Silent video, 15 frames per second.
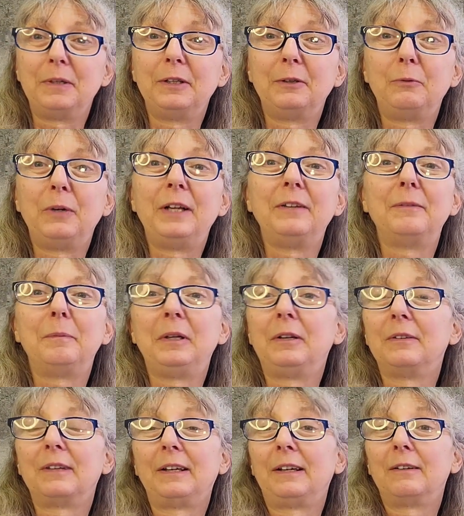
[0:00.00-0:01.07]
and the reds
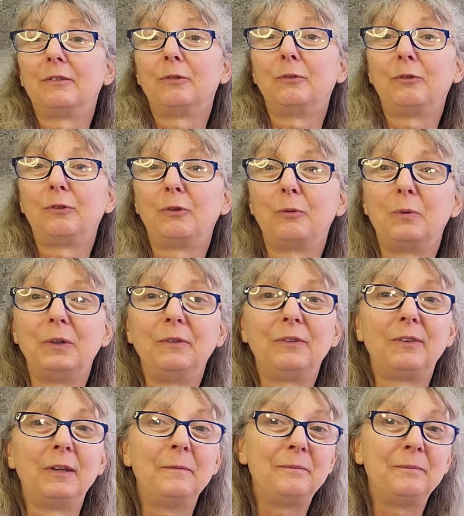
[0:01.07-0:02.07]
because I guess those are the ones